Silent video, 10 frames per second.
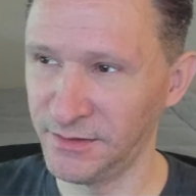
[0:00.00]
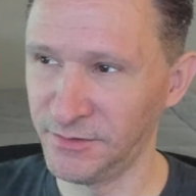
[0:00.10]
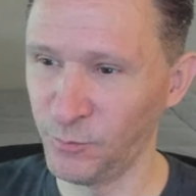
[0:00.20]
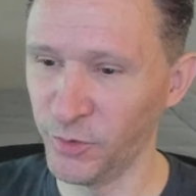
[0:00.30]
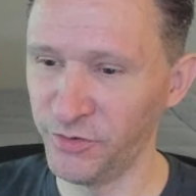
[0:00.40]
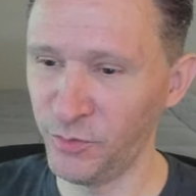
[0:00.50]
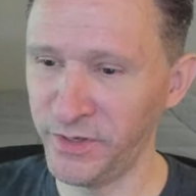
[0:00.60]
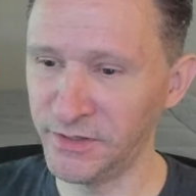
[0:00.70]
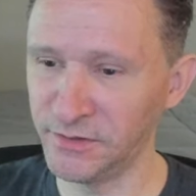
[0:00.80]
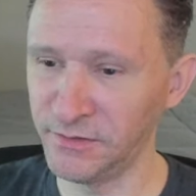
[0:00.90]
we're
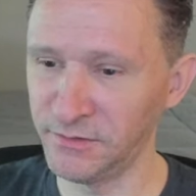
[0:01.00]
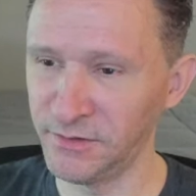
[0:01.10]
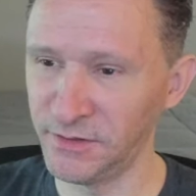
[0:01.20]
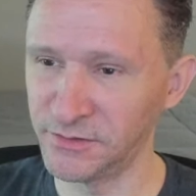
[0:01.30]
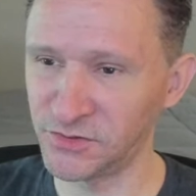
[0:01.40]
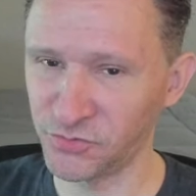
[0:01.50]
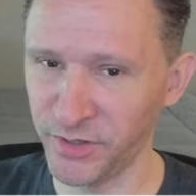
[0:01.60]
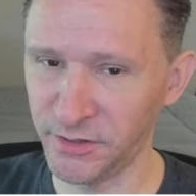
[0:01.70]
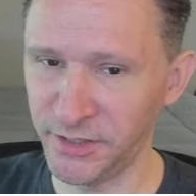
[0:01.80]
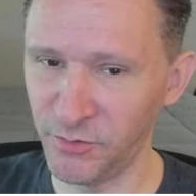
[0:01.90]
doing
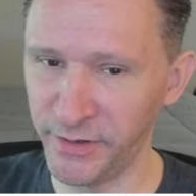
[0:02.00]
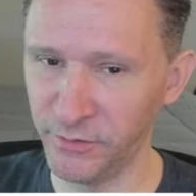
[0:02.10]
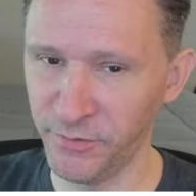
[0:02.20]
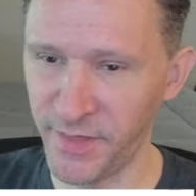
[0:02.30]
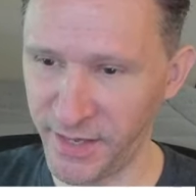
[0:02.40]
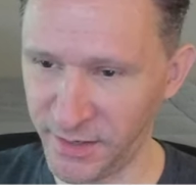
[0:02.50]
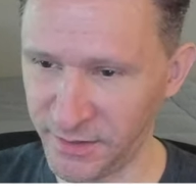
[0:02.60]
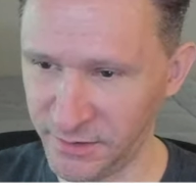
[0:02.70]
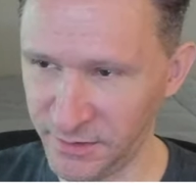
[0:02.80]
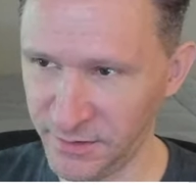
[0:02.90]
strictly greater
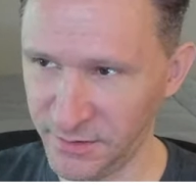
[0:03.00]
than,